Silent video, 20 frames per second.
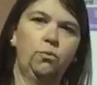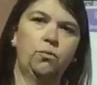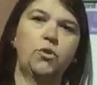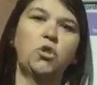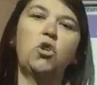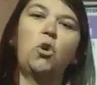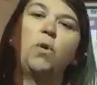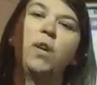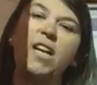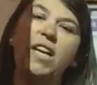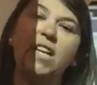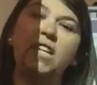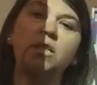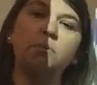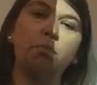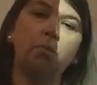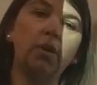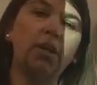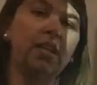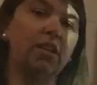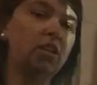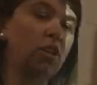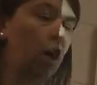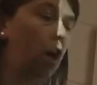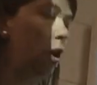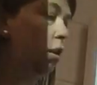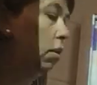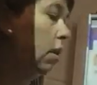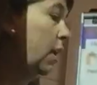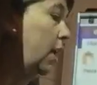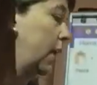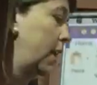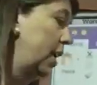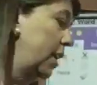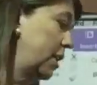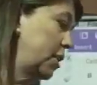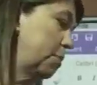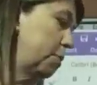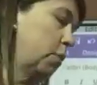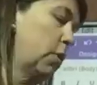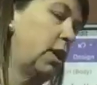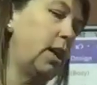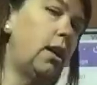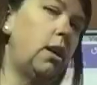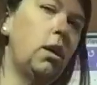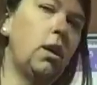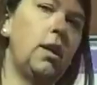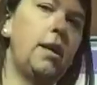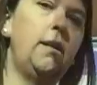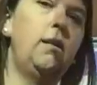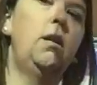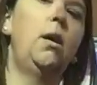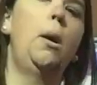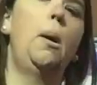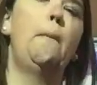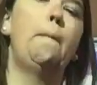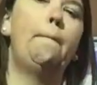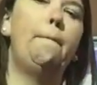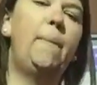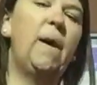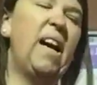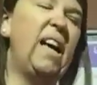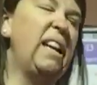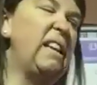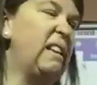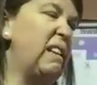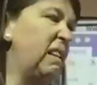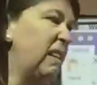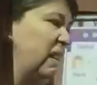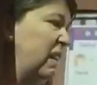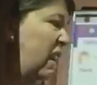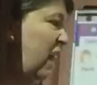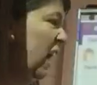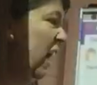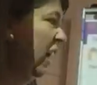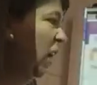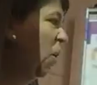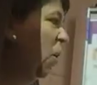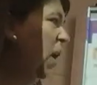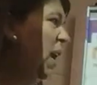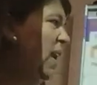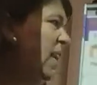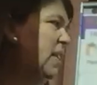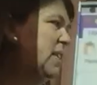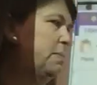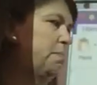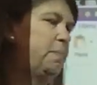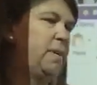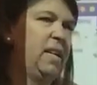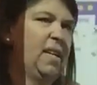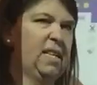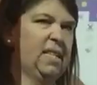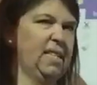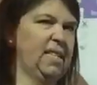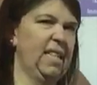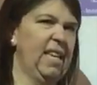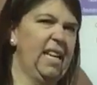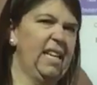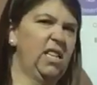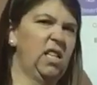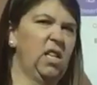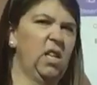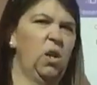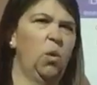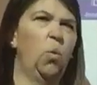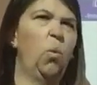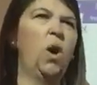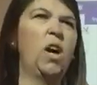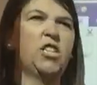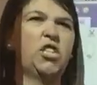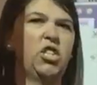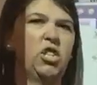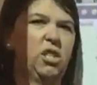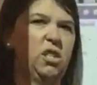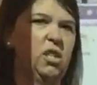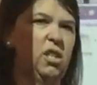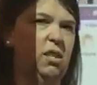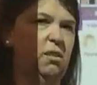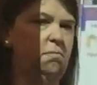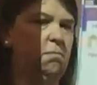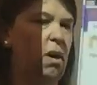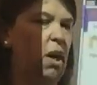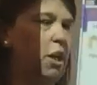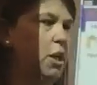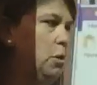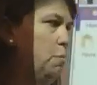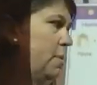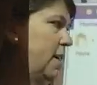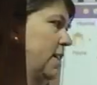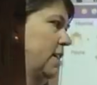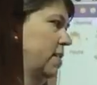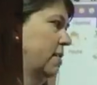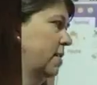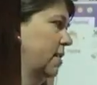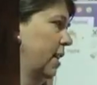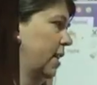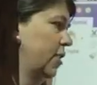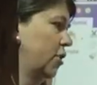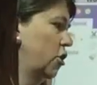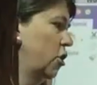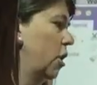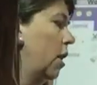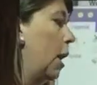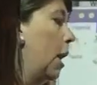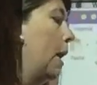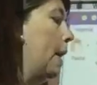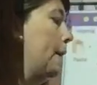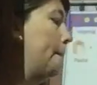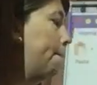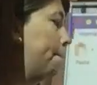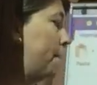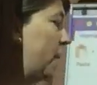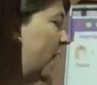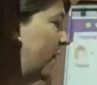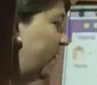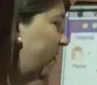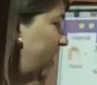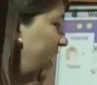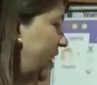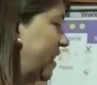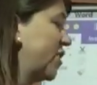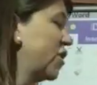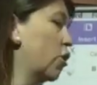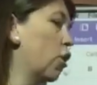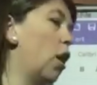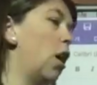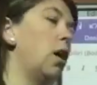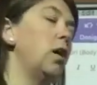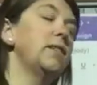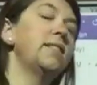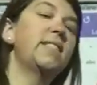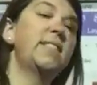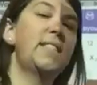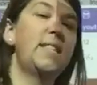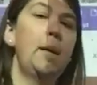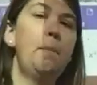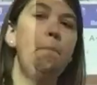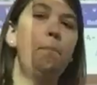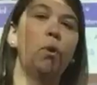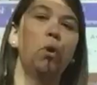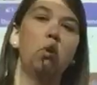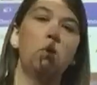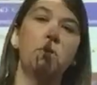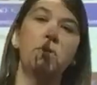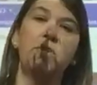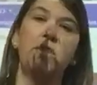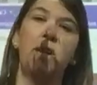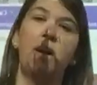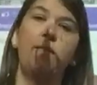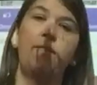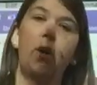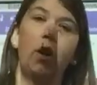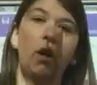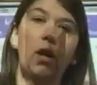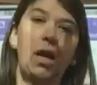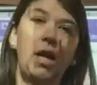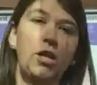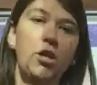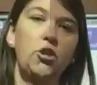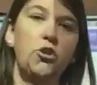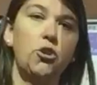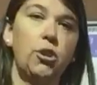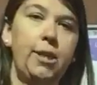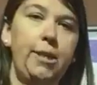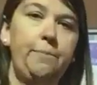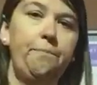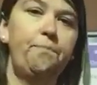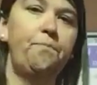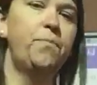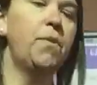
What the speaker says: So he is pretty tall. He's pretty good, but not quite as big as like the Washington Monument and such. But these are all symbols of our country.